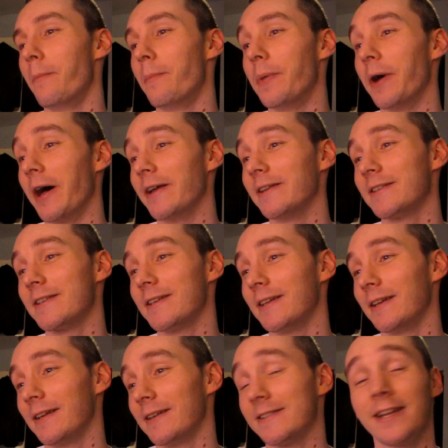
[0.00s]
But
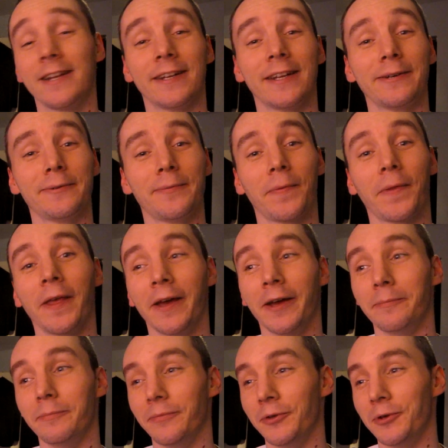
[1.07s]
it's done now.
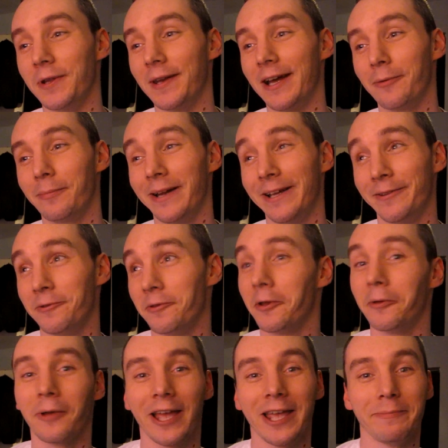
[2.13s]
You can now play through the
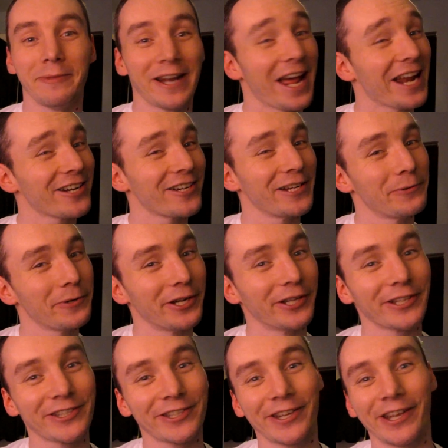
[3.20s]
whole game and it actually
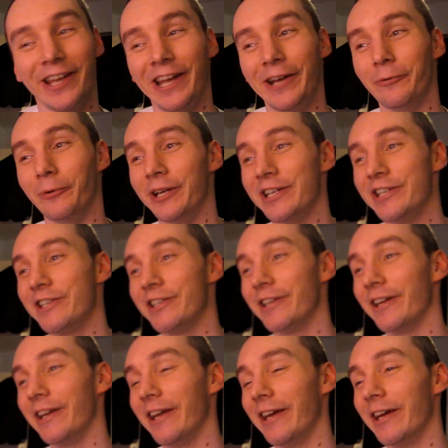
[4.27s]
works, which,
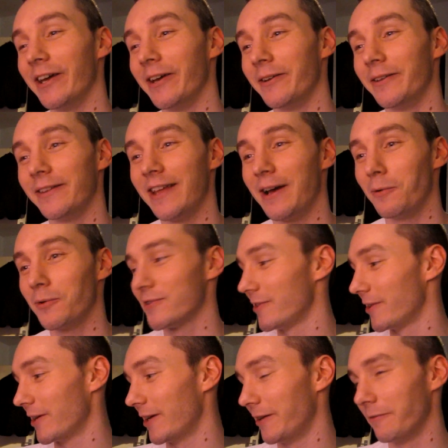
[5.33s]
that wasn't
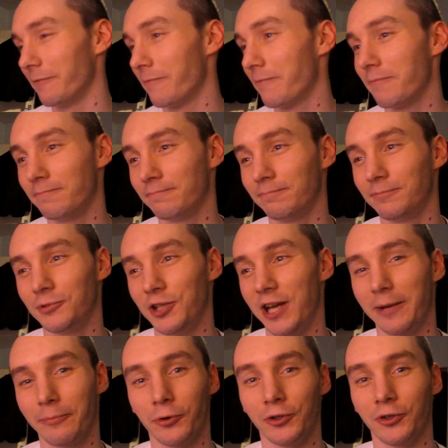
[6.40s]
a kind of
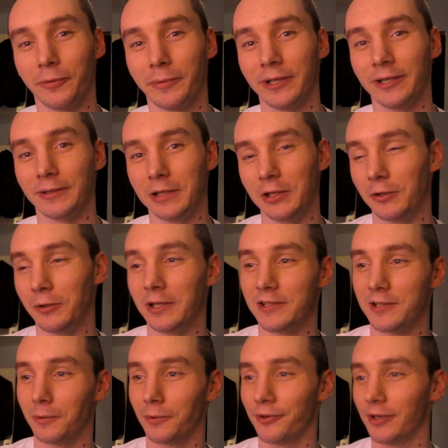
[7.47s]
checkpoint on my to-do
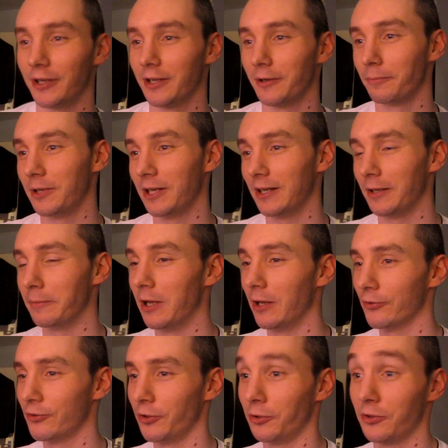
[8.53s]
list. It wasn't like a particular
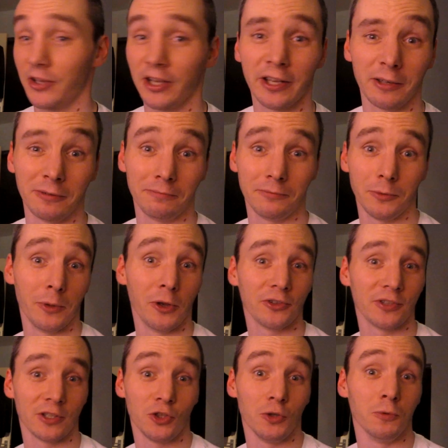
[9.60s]
milestone, because I kind of, to be
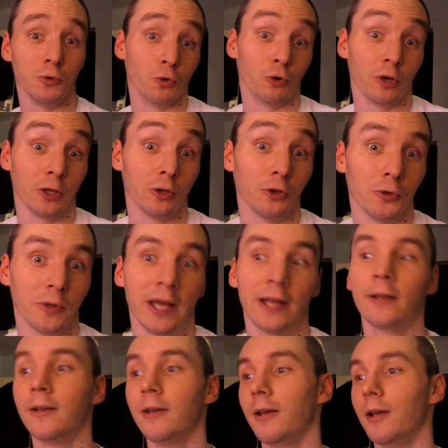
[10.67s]
honest, I assumed you already could do
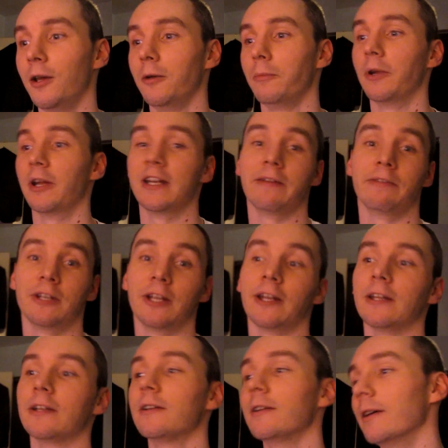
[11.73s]
that, but I'd never done
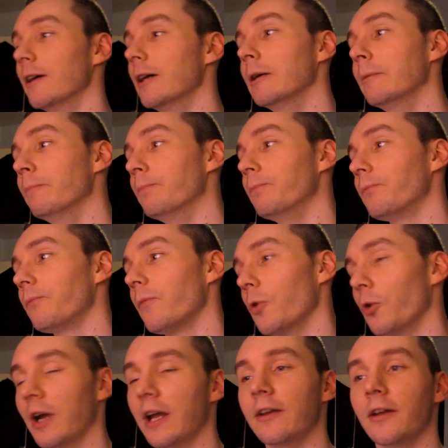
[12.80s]
it,
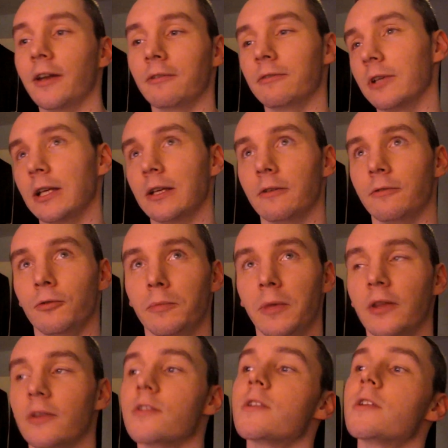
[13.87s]
or I hadn't done it for like a few
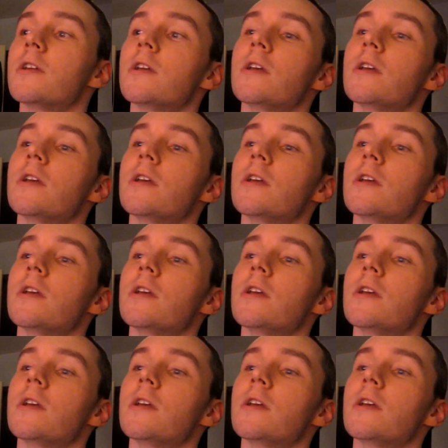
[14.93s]
months.